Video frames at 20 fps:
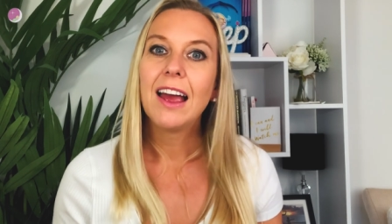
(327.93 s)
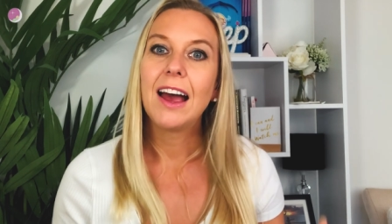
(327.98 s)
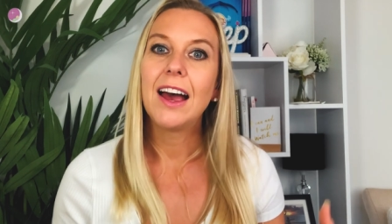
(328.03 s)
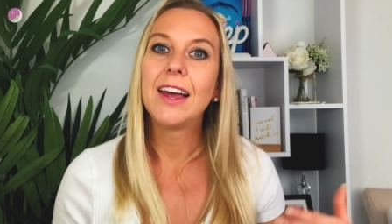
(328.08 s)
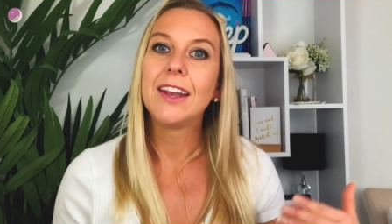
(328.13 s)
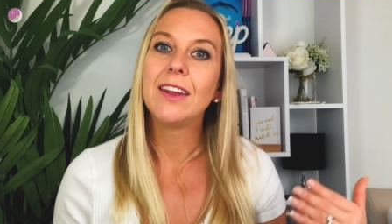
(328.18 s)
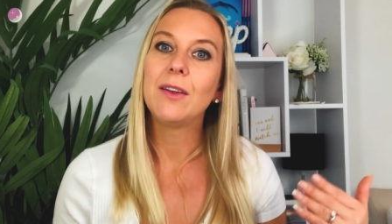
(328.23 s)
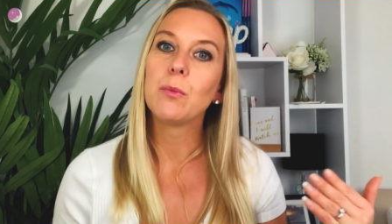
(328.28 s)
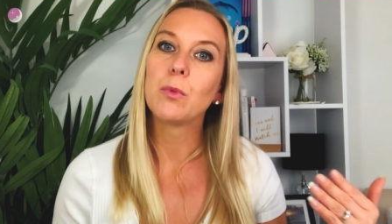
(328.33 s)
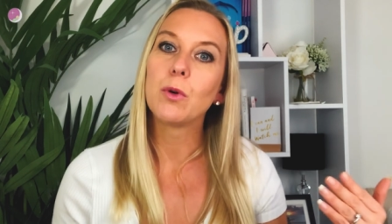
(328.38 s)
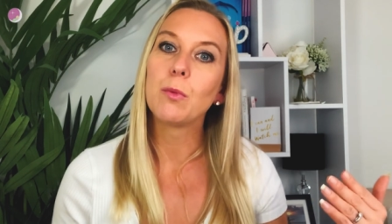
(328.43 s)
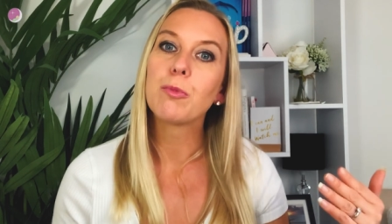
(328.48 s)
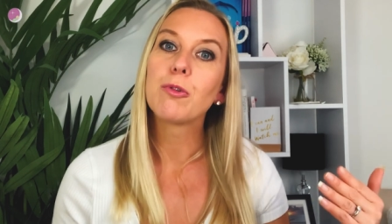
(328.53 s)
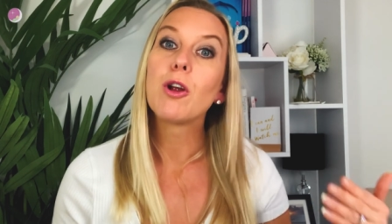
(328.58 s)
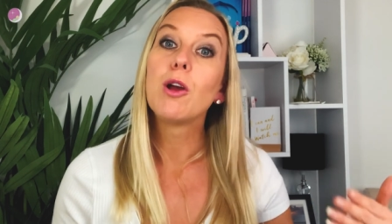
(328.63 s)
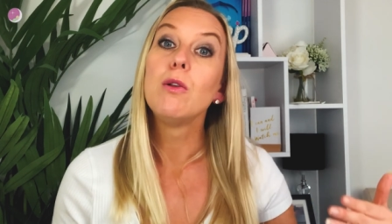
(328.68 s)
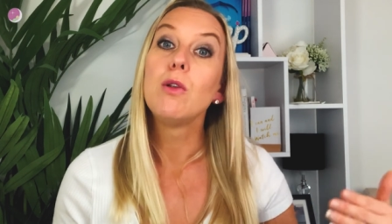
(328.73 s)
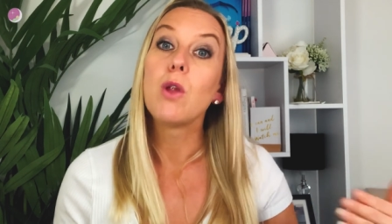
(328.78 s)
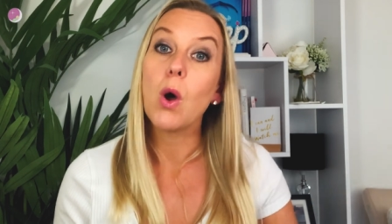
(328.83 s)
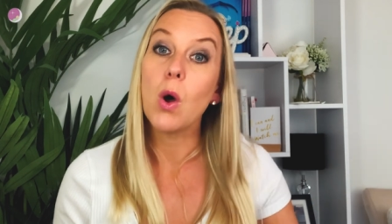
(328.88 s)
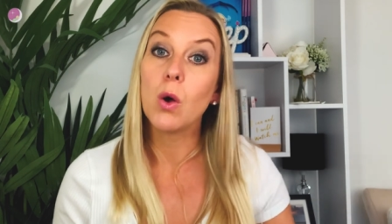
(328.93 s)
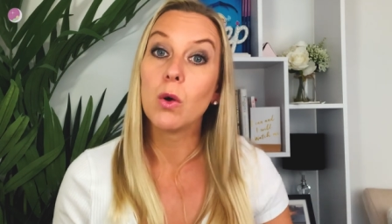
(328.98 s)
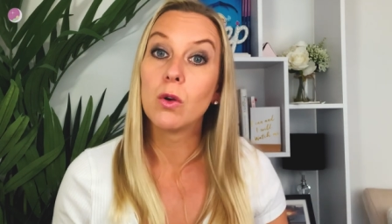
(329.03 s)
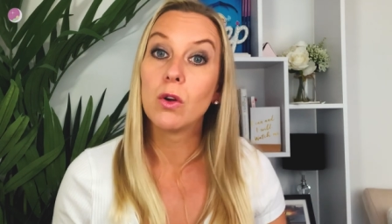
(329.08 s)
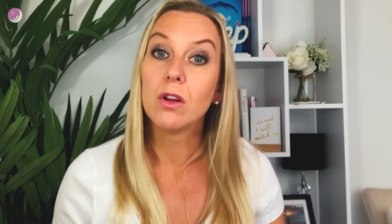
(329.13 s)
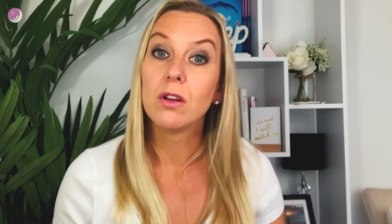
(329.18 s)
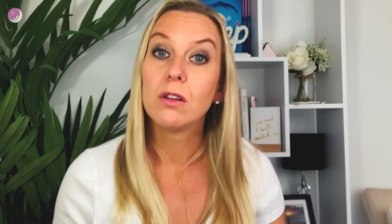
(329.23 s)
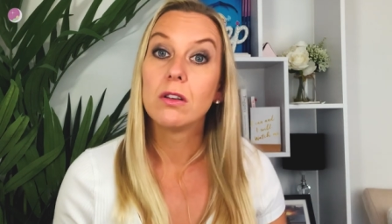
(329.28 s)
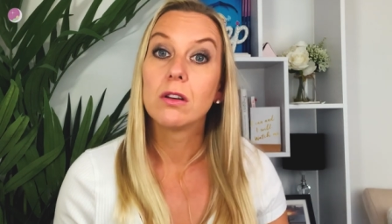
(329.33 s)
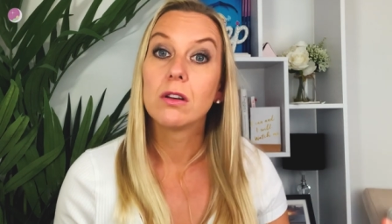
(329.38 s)
and it will
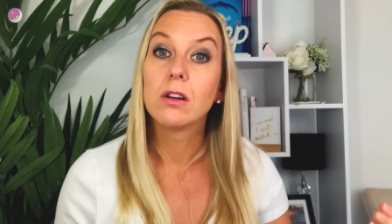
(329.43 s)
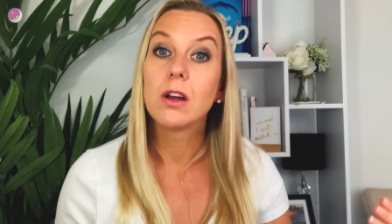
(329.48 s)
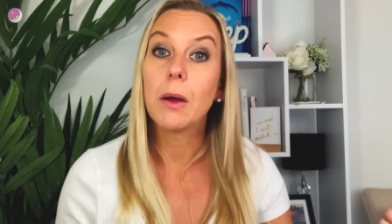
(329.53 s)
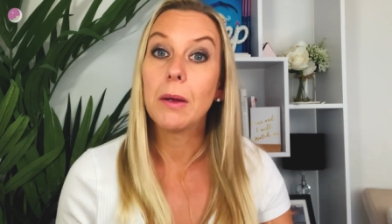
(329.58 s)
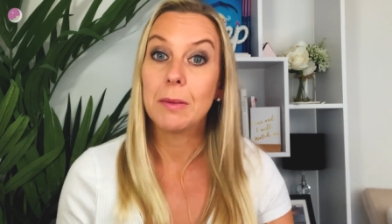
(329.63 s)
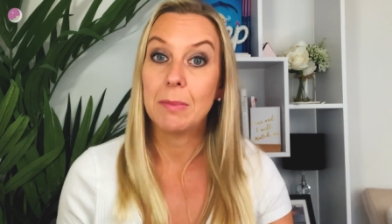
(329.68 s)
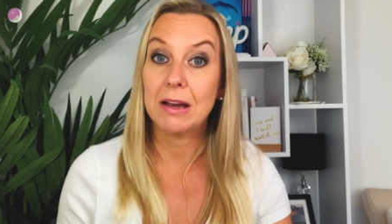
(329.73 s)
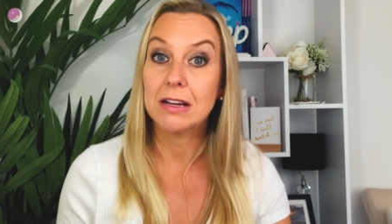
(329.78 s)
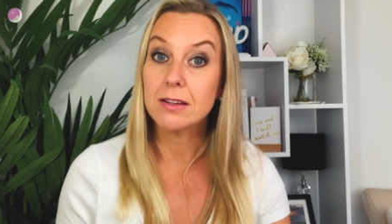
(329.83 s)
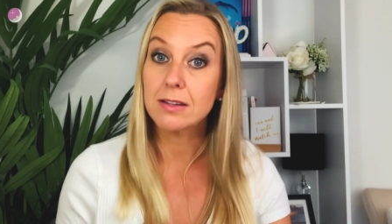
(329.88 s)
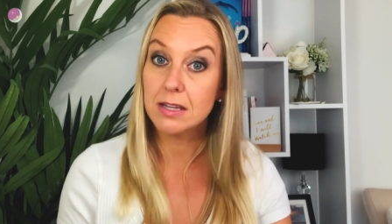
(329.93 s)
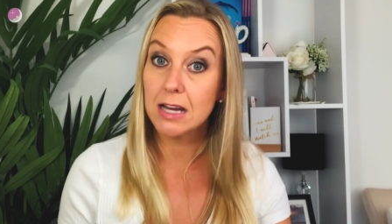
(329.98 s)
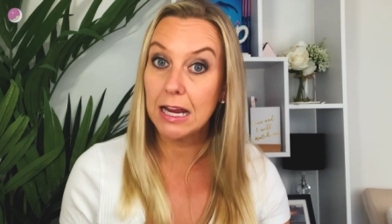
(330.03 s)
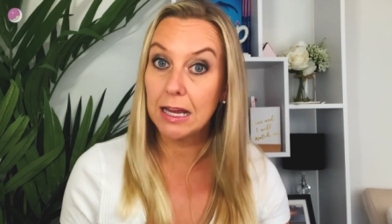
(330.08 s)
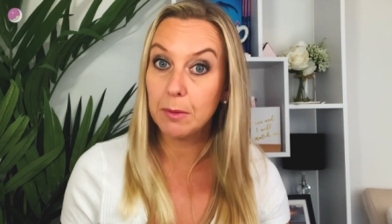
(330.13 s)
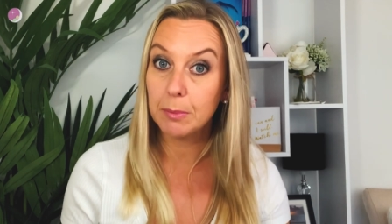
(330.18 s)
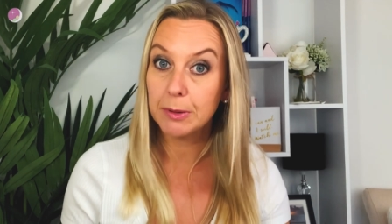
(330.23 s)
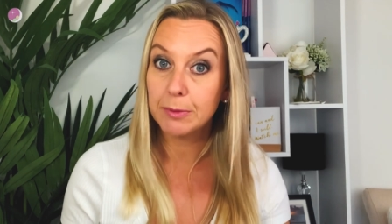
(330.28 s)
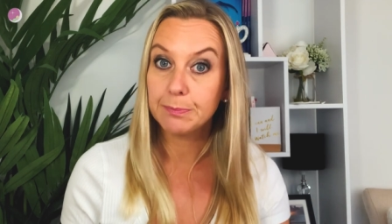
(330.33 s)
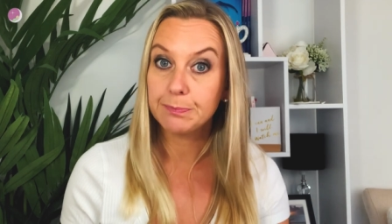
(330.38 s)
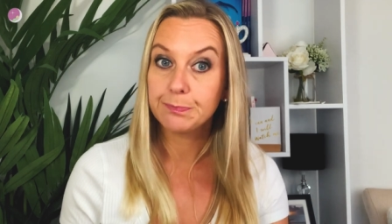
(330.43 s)
prolong going back to sleep.